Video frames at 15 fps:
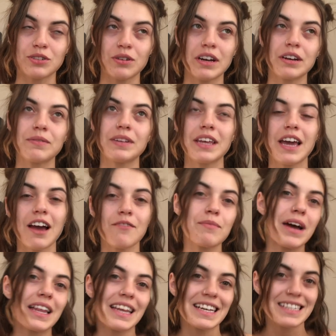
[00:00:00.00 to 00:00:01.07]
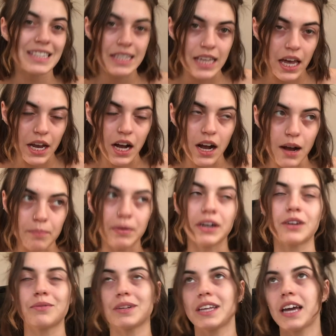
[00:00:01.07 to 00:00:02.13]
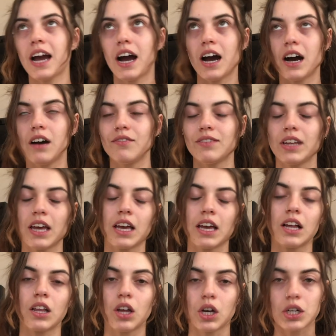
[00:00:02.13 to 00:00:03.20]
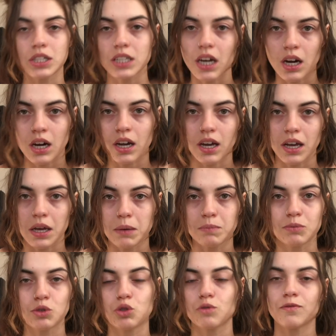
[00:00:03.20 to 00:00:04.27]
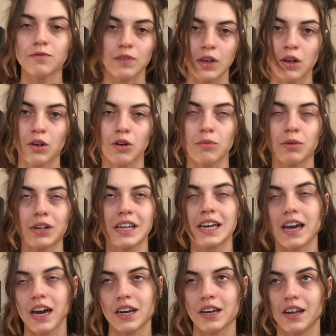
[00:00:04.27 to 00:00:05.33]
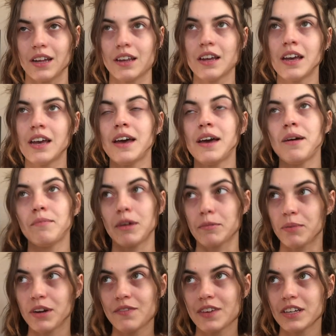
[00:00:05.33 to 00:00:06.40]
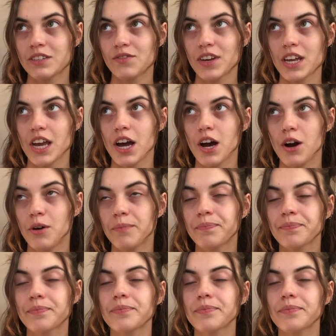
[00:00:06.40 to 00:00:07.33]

So I didn't really have my setup. I didn't really have a lot of time to film or edit my previous video.